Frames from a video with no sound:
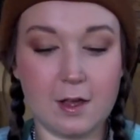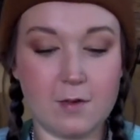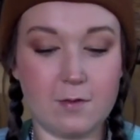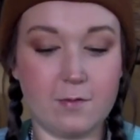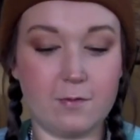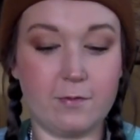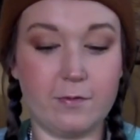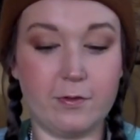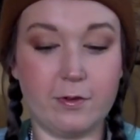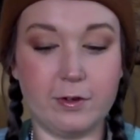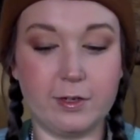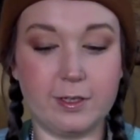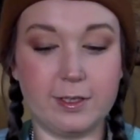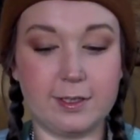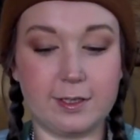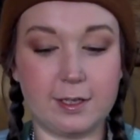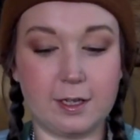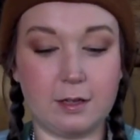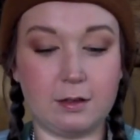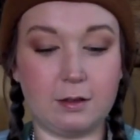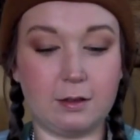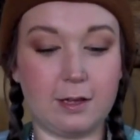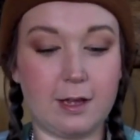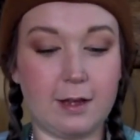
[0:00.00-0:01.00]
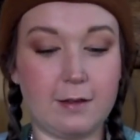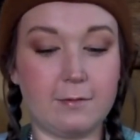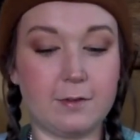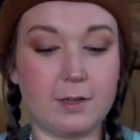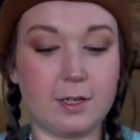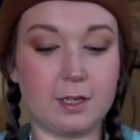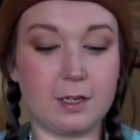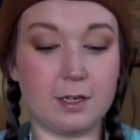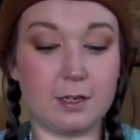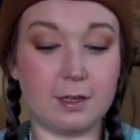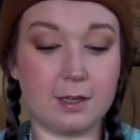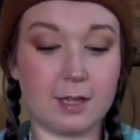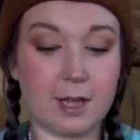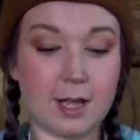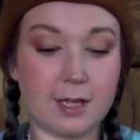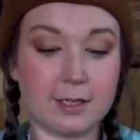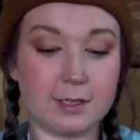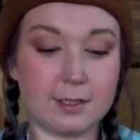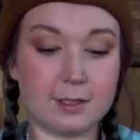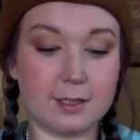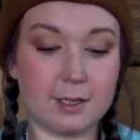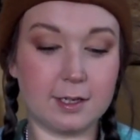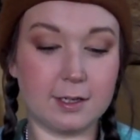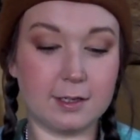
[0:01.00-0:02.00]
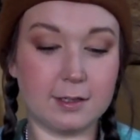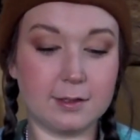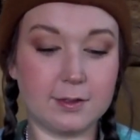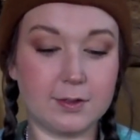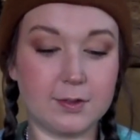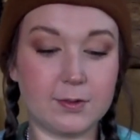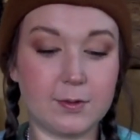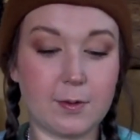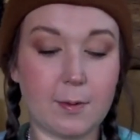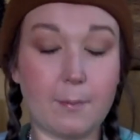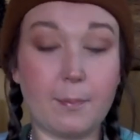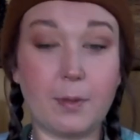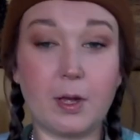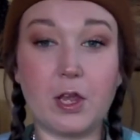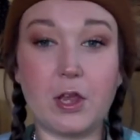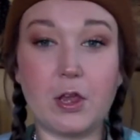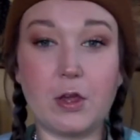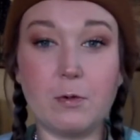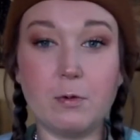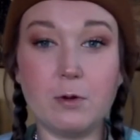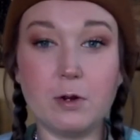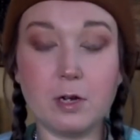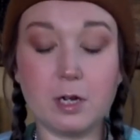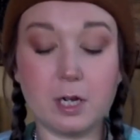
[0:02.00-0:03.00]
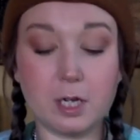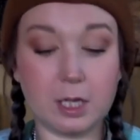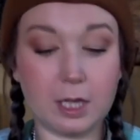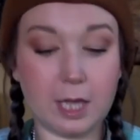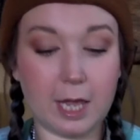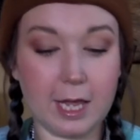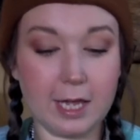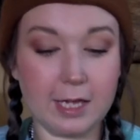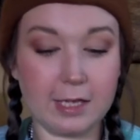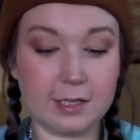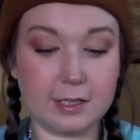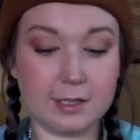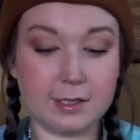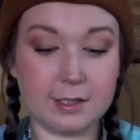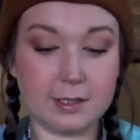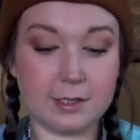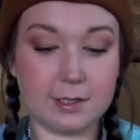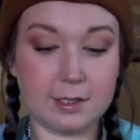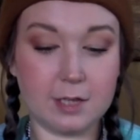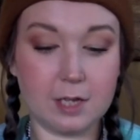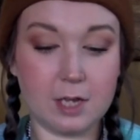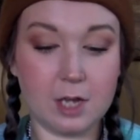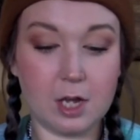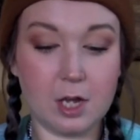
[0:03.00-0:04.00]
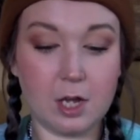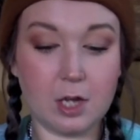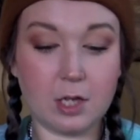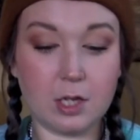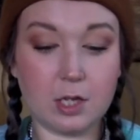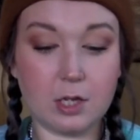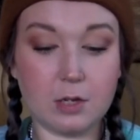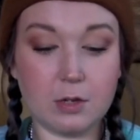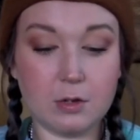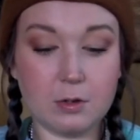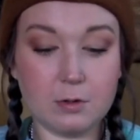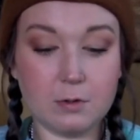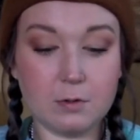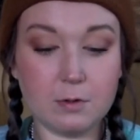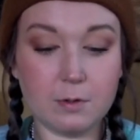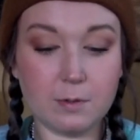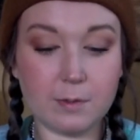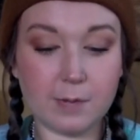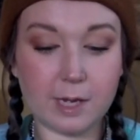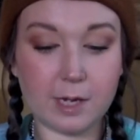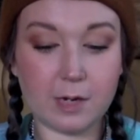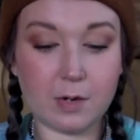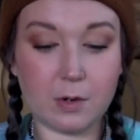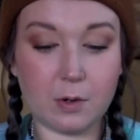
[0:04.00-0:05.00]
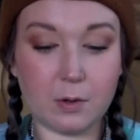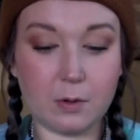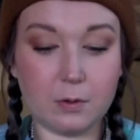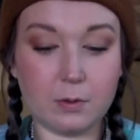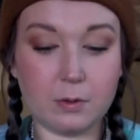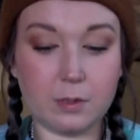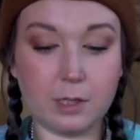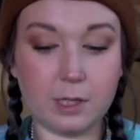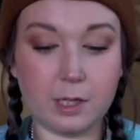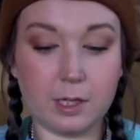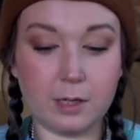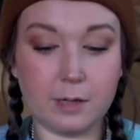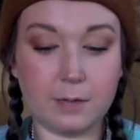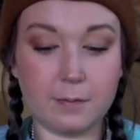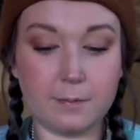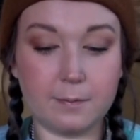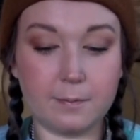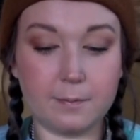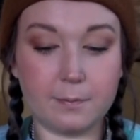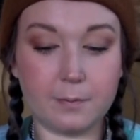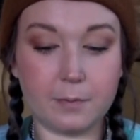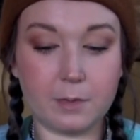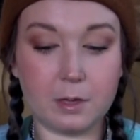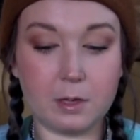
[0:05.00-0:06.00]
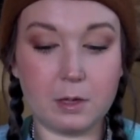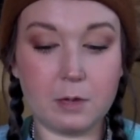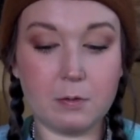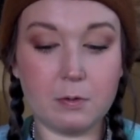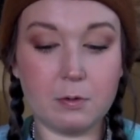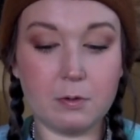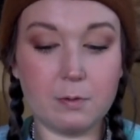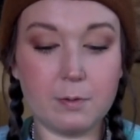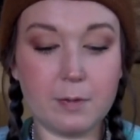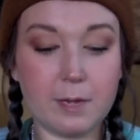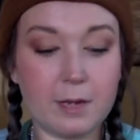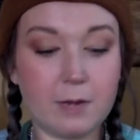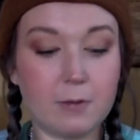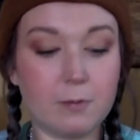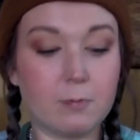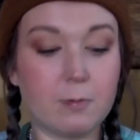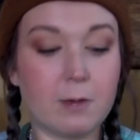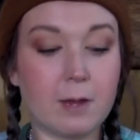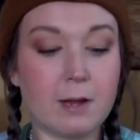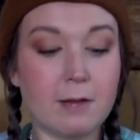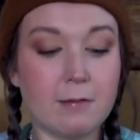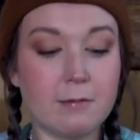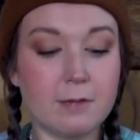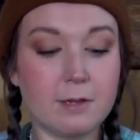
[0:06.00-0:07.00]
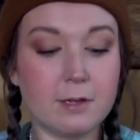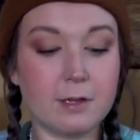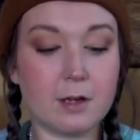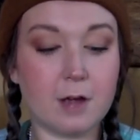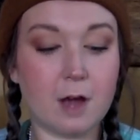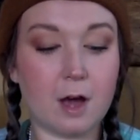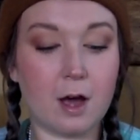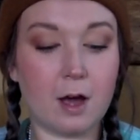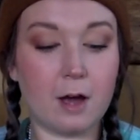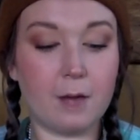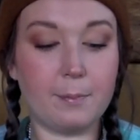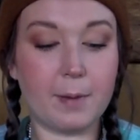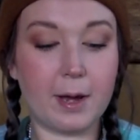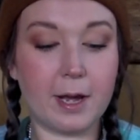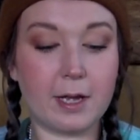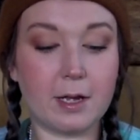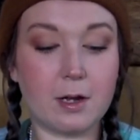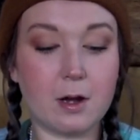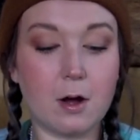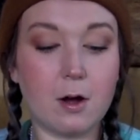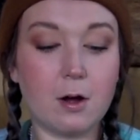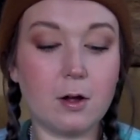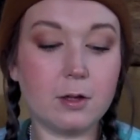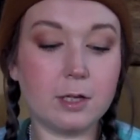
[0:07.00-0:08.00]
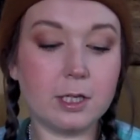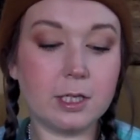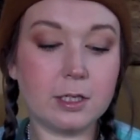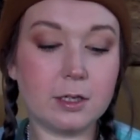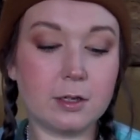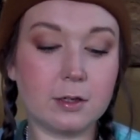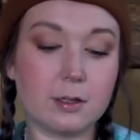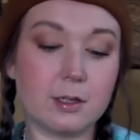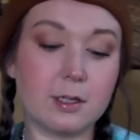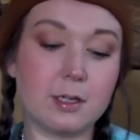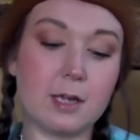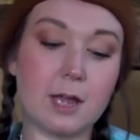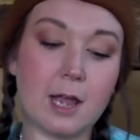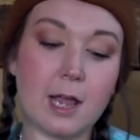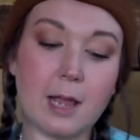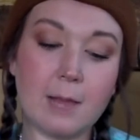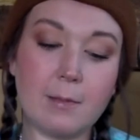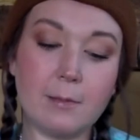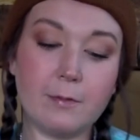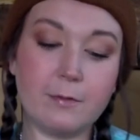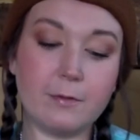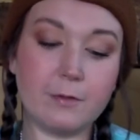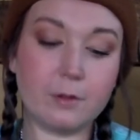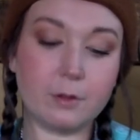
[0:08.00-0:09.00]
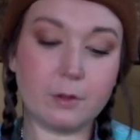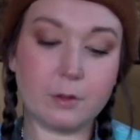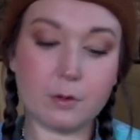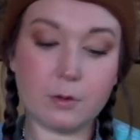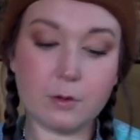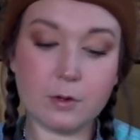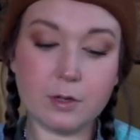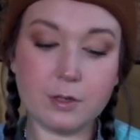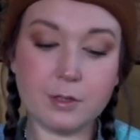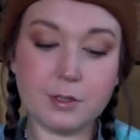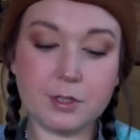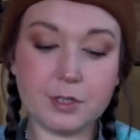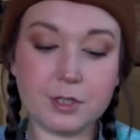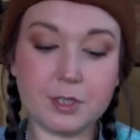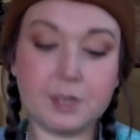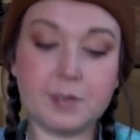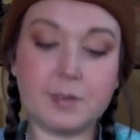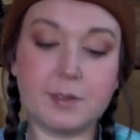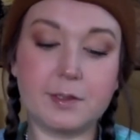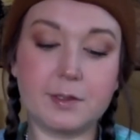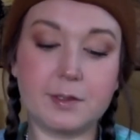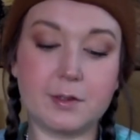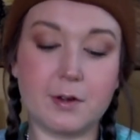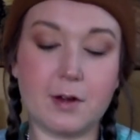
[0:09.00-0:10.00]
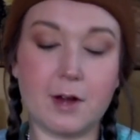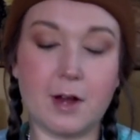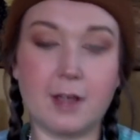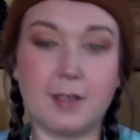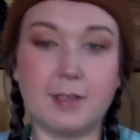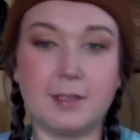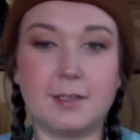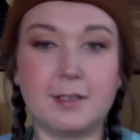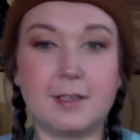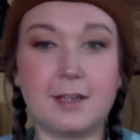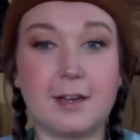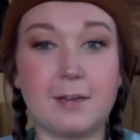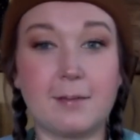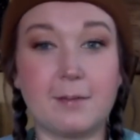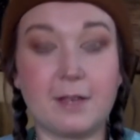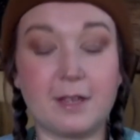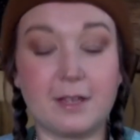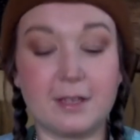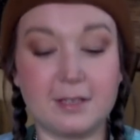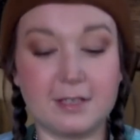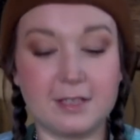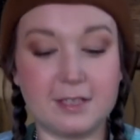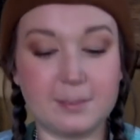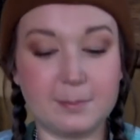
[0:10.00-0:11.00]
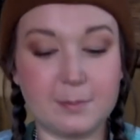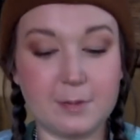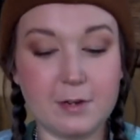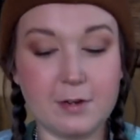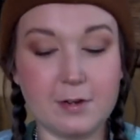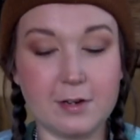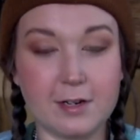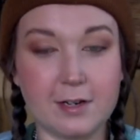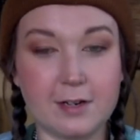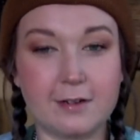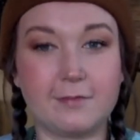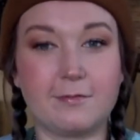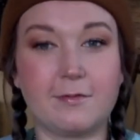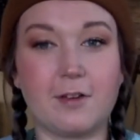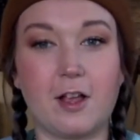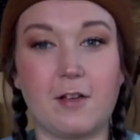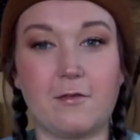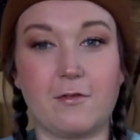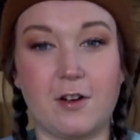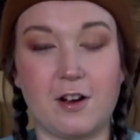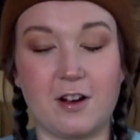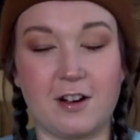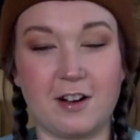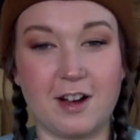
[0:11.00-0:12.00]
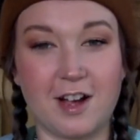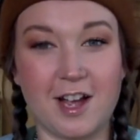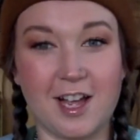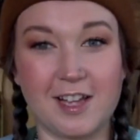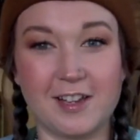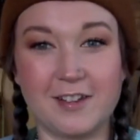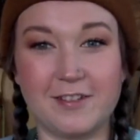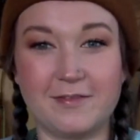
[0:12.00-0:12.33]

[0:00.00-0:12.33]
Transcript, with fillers: verse 11 and that says, "But you were cleansed, you were made holy, you were made right with God by calling on the name of the Lord Jesus Christ and by the Spirit of our God."